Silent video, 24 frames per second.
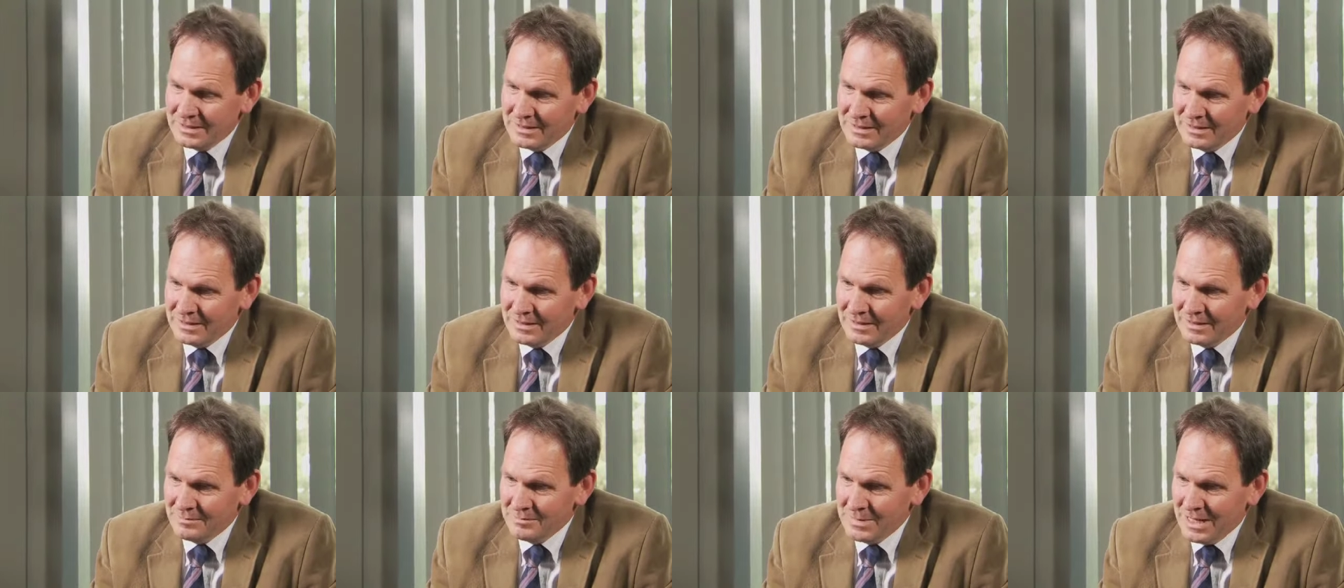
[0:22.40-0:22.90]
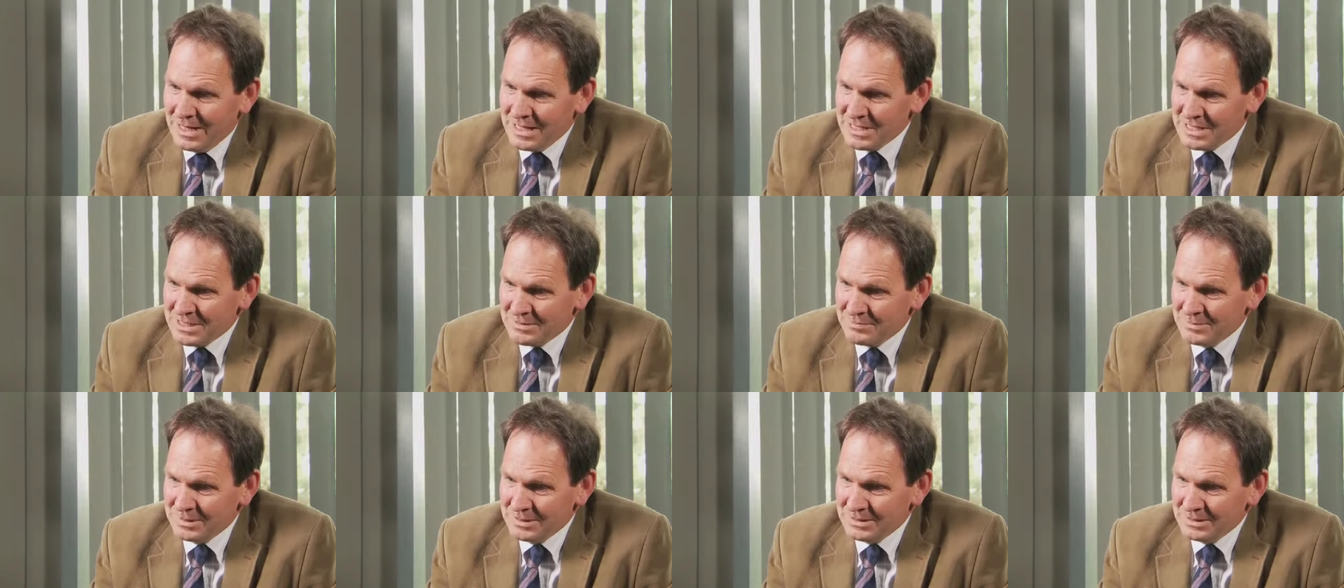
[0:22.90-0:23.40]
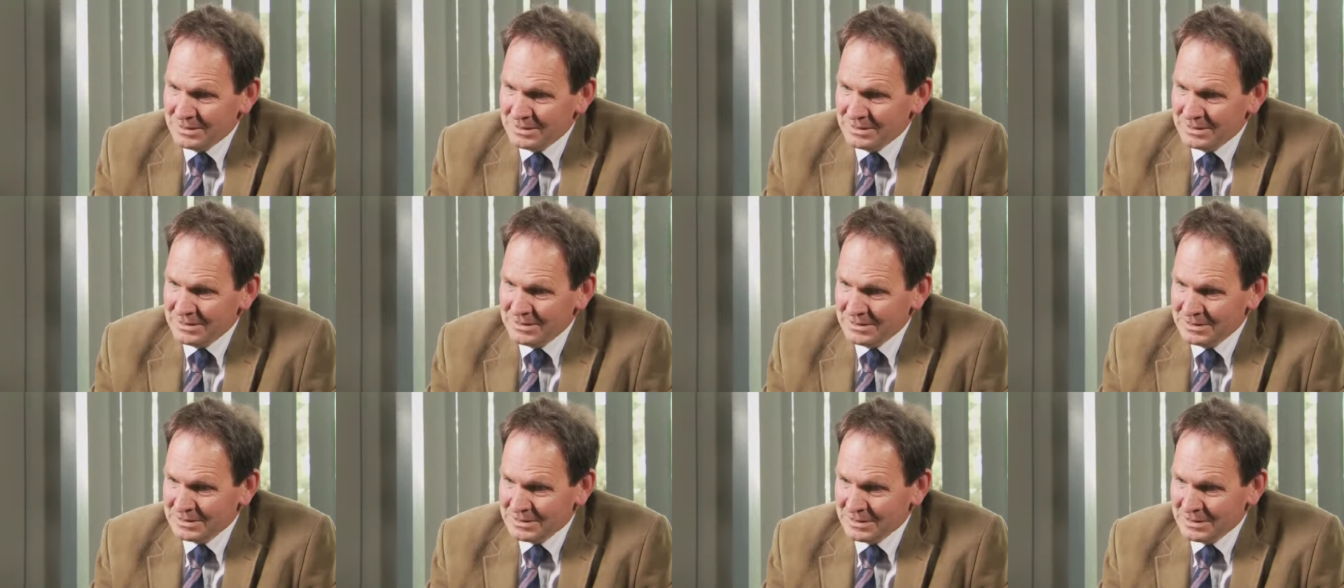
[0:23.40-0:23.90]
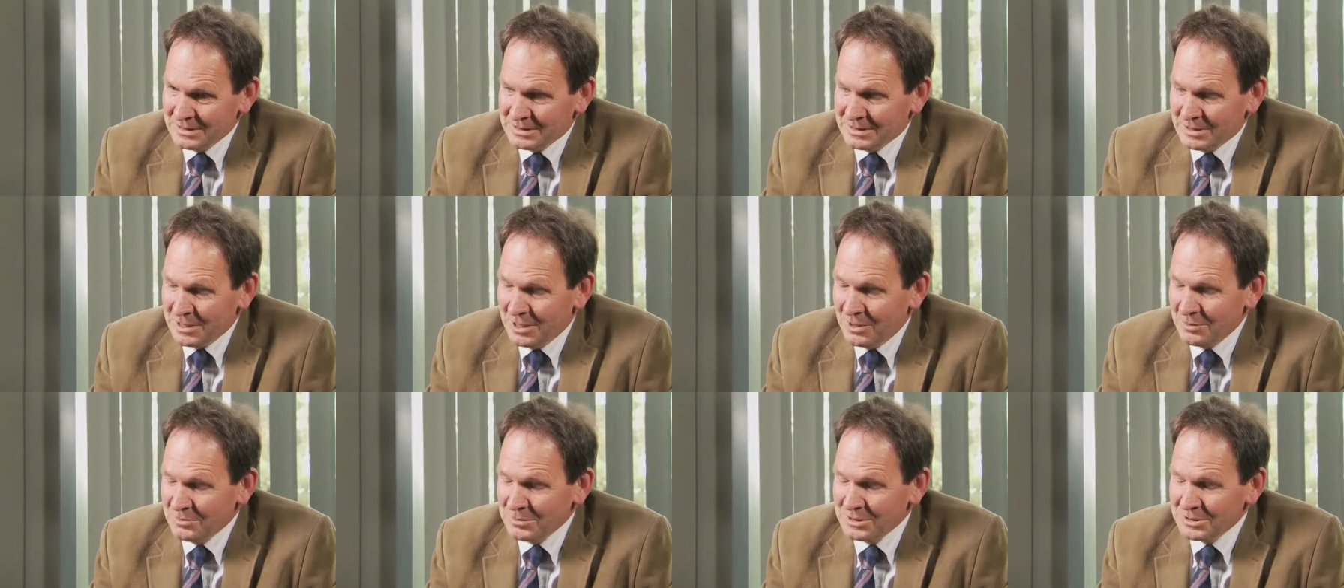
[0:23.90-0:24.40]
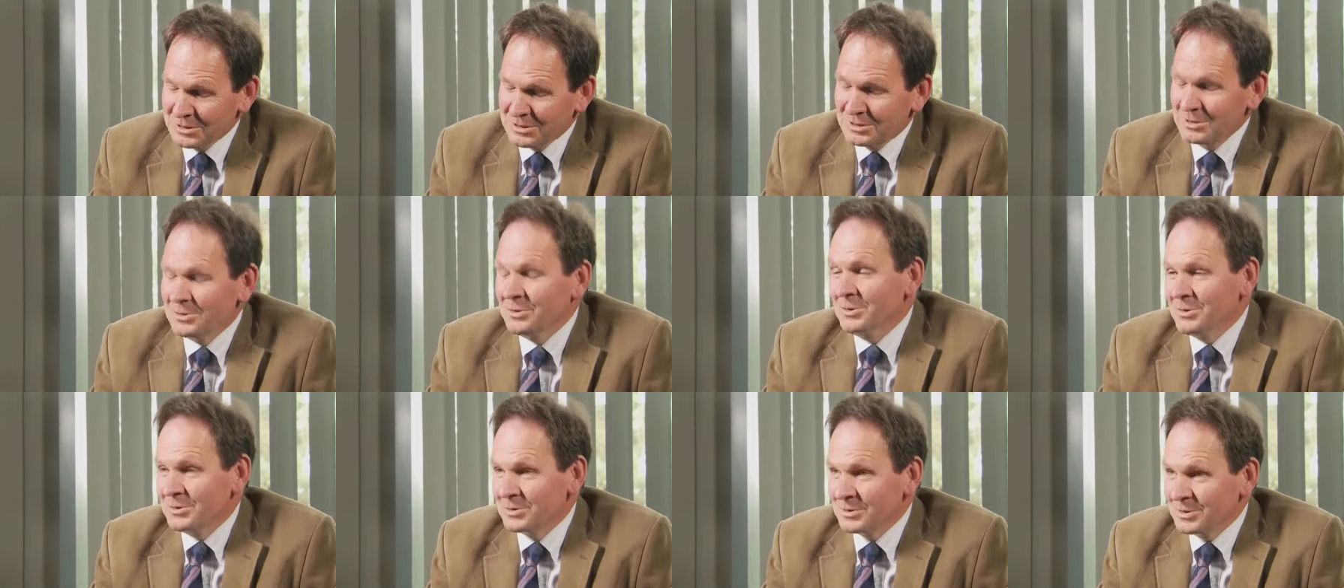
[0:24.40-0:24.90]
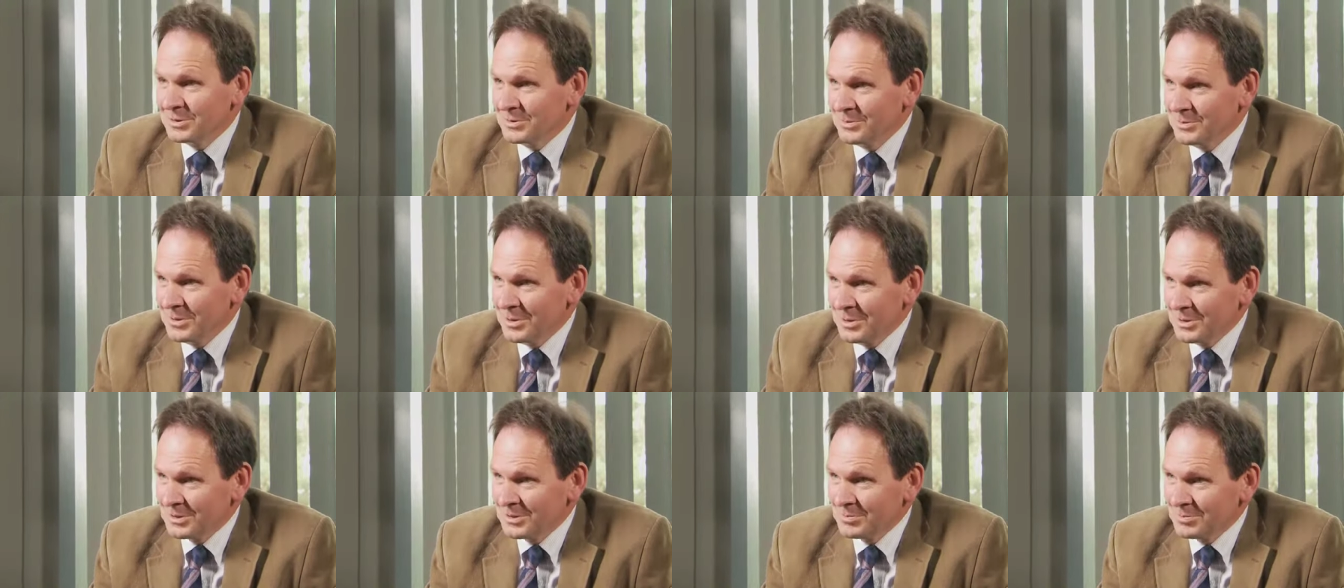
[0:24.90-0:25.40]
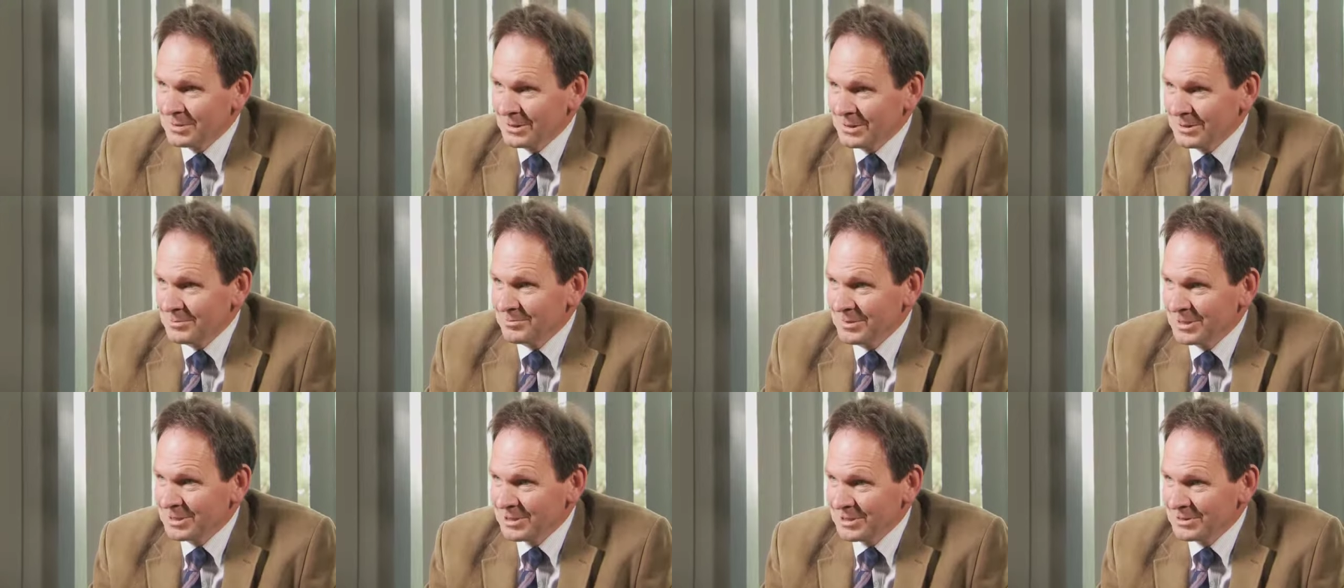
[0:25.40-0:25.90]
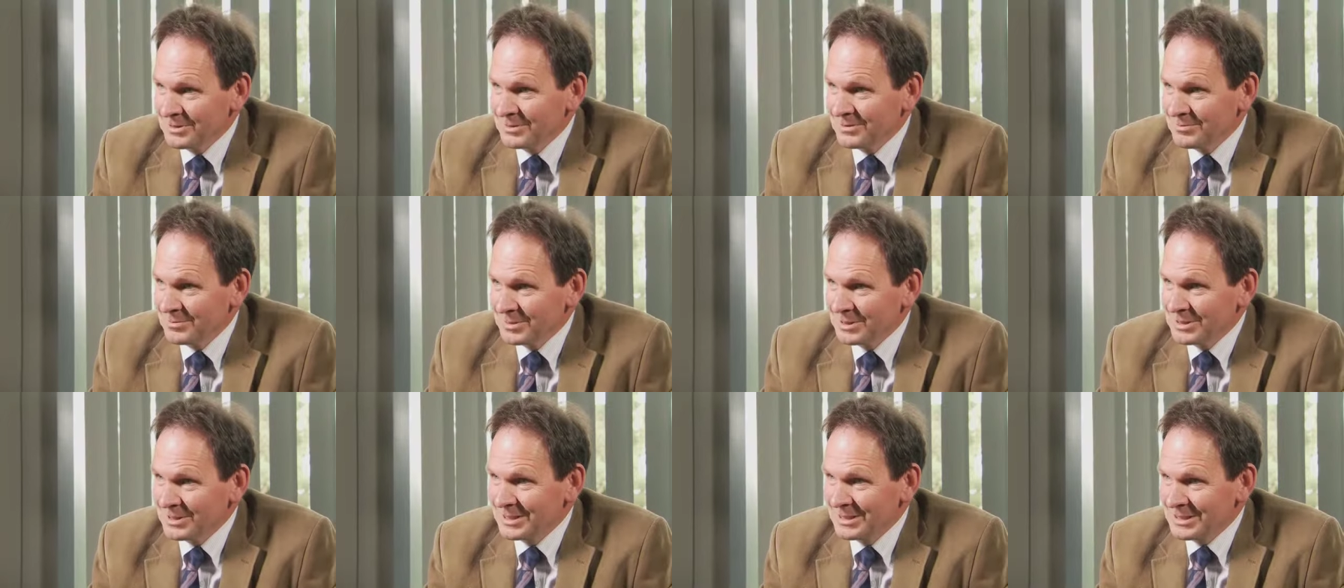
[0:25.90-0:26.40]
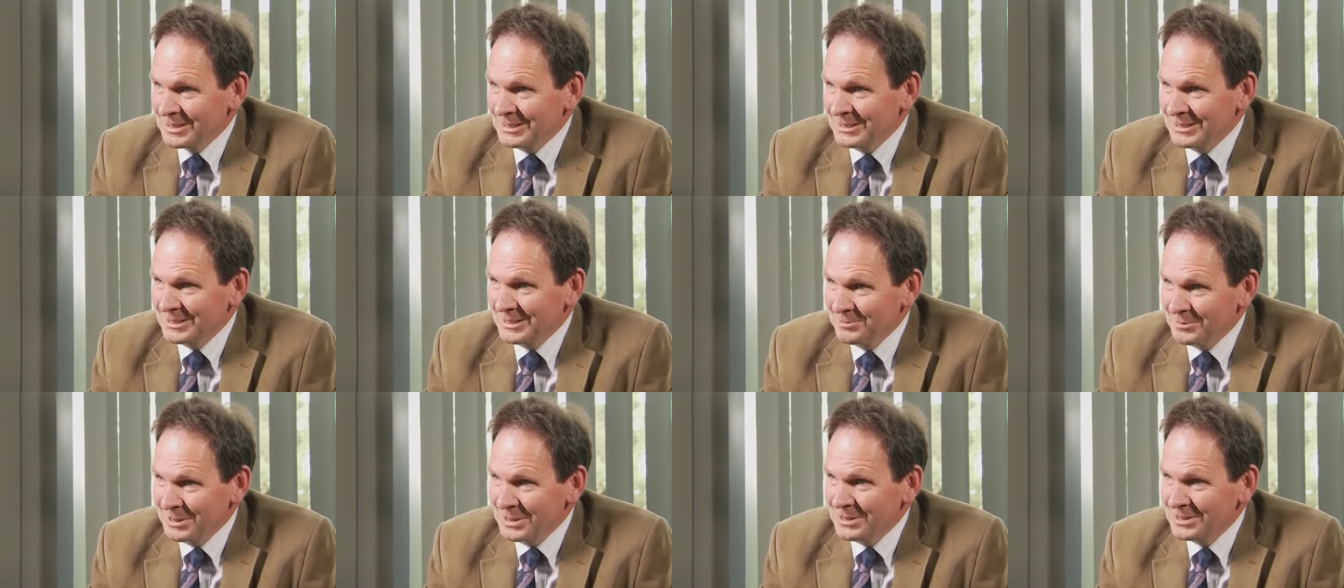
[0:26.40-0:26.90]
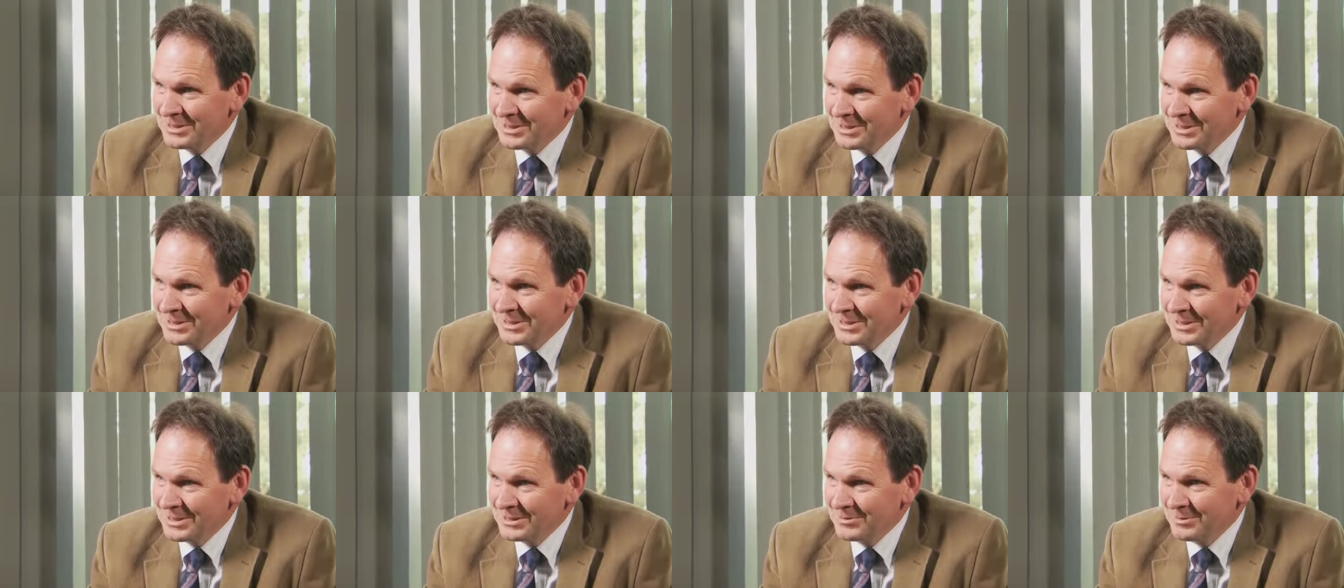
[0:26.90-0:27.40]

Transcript: Asthma is a common cause of hospital admission, particularly in the winter,